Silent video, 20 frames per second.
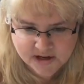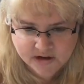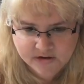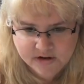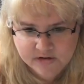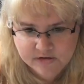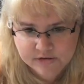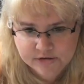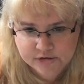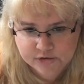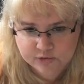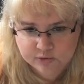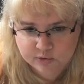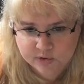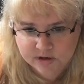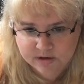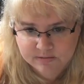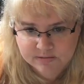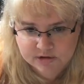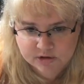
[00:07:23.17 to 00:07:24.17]
I'll either do
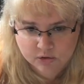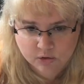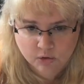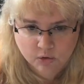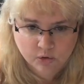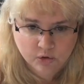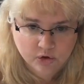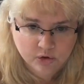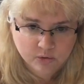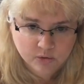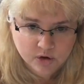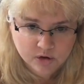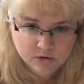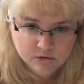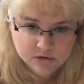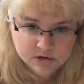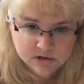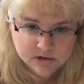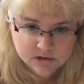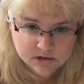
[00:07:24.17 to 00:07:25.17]
ribs or a
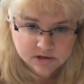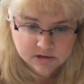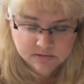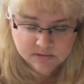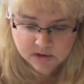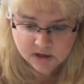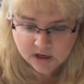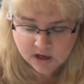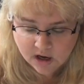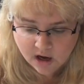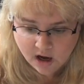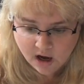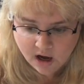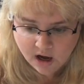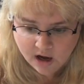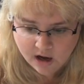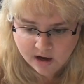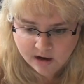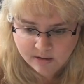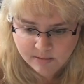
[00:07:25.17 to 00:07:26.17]
roast,
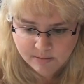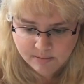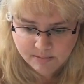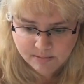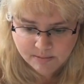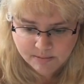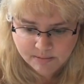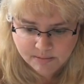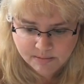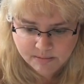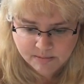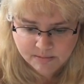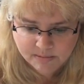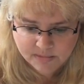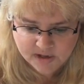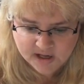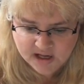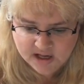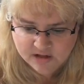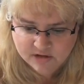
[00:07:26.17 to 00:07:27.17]

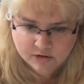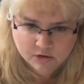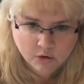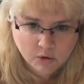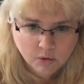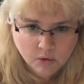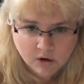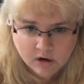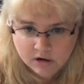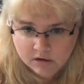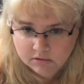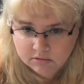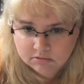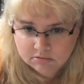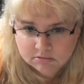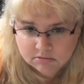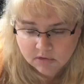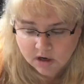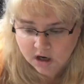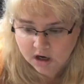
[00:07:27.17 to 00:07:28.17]
either or,
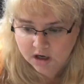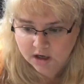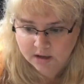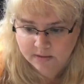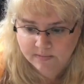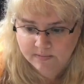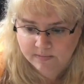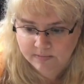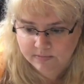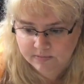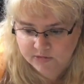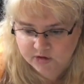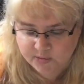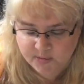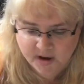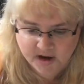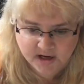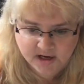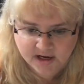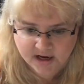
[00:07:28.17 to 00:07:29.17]

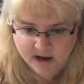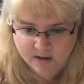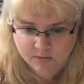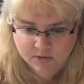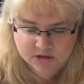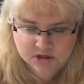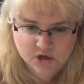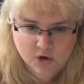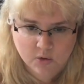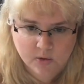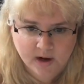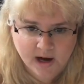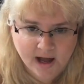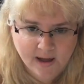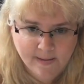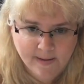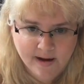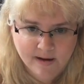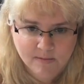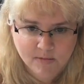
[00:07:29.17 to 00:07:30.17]
depending on what's going
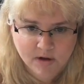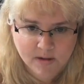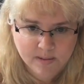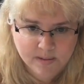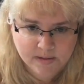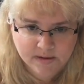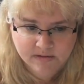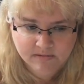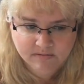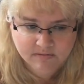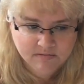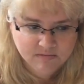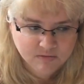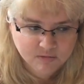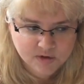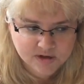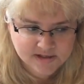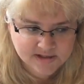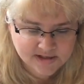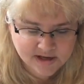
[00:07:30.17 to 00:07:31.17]
on that month and
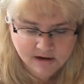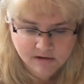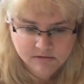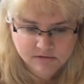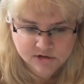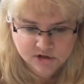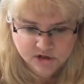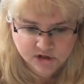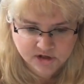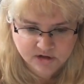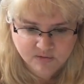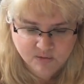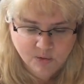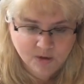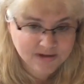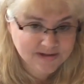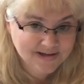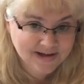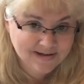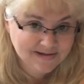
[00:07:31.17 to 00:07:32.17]
what sounds good and
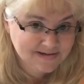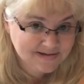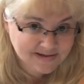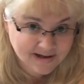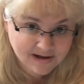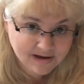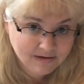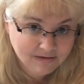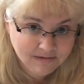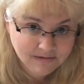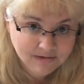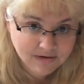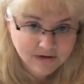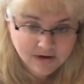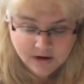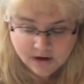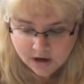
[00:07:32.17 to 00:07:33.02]
what's on sale.